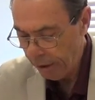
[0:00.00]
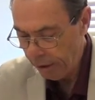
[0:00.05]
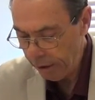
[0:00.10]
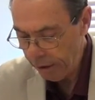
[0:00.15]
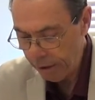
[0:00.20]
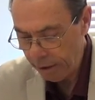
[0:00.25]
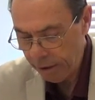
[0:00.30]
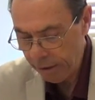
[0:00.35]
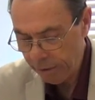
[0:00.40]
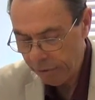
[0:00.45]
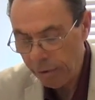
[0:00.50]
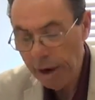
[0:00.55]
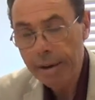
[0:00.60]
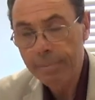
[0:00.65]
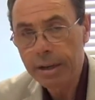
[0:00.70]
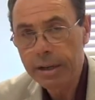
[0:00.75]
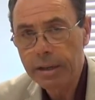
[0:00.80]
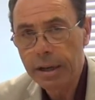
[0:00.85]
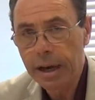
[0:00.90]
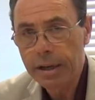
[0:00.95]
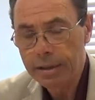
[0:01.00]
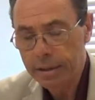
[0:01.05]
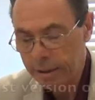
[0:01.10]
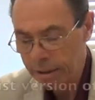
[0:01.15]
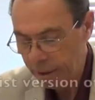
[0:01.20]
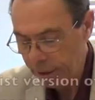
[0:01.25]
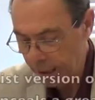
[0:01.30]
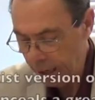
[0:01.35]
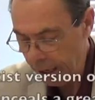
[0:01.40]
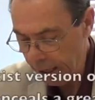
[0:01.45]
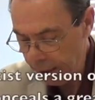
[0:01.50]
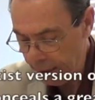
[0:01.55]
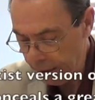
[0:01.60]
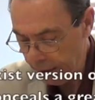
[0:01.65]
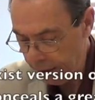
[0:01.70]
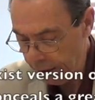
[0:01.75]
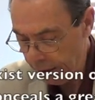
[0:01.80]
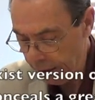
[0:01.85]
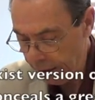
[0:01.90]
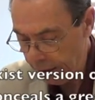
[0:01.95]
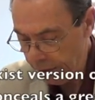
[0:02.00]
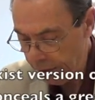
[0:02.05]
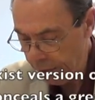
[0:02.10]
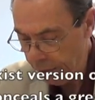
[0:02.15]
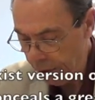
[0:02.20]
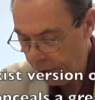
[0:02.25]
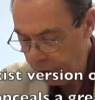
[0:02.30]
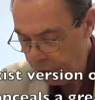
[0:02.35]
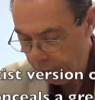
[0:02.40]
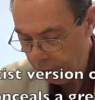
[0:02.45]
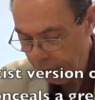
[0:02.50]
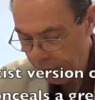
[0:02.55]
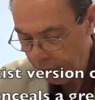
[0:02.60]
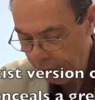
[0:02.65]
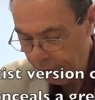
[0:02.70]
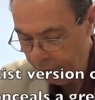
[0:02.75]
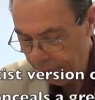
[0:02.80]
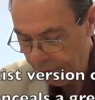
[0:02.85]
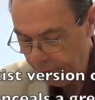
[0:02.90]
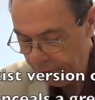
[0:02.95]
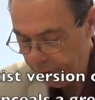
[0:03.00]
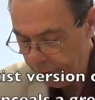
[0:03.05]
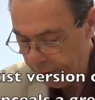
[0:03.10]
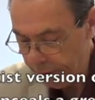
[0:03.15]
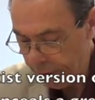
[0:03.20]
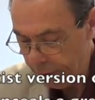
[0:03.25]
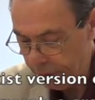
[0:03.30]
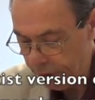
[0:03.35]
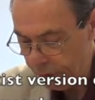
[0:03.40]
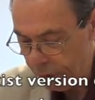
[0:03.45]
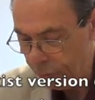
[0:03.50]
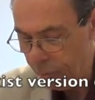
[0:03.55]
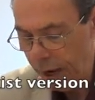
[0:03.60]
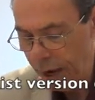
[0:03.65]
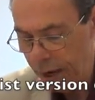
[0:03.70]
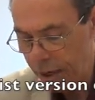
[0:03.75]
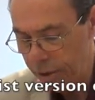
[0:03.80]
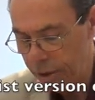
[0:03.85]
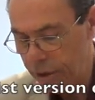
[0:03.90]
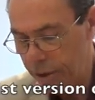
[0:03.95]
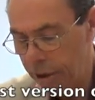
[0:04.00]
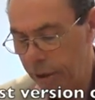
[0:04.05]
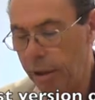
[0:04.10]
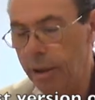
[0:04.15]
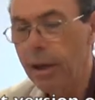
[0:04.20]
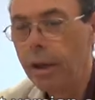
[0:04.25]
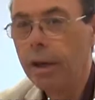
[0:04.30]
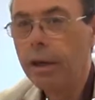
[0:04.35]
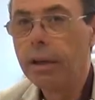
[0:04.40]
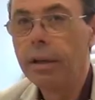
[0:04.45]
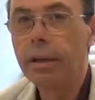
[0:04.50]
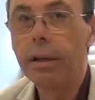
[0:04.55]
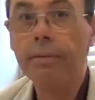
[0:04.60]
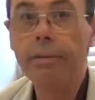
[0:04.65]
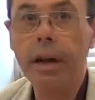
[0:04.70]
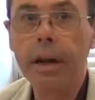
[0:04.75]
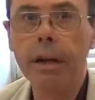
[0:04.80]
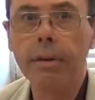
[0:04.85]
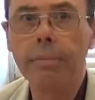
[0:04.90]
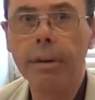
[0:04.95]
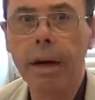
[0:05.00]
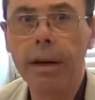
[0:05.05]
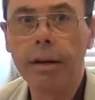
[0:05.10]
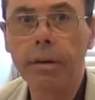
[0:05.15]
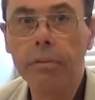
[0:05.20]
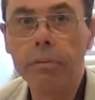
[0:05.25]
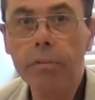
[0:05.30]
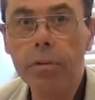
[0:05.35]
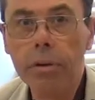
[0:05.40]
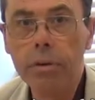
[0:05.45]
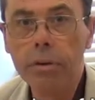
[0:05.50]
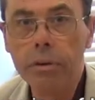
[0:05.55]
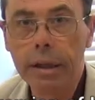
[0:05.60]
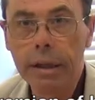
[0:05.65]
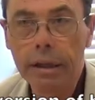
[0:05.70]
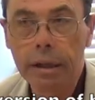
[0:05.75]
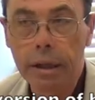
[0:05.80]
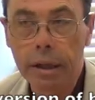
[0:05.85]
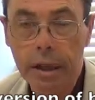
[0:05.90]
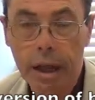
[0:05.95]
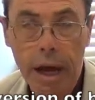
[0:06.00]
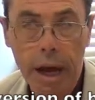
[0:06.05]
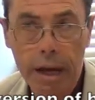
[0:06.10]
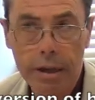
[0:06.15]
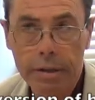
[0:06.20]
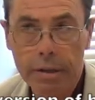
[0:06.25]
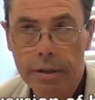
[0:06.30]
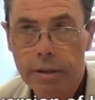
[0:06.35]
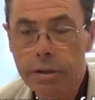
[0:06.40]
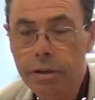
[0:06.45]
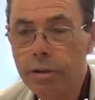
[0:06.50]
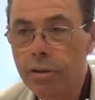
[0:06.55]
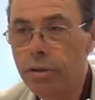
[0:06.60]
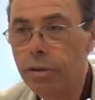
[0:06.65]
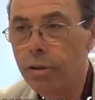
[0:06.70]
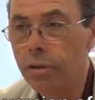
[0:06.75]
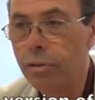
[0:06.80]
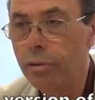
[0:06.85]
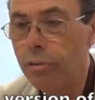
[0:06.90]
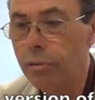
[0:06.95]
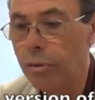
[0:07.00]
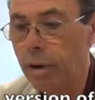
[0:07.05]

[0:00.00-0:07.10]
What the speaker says: He dramatizes the idea that racial conflict is a strategy developed by the ruling classes to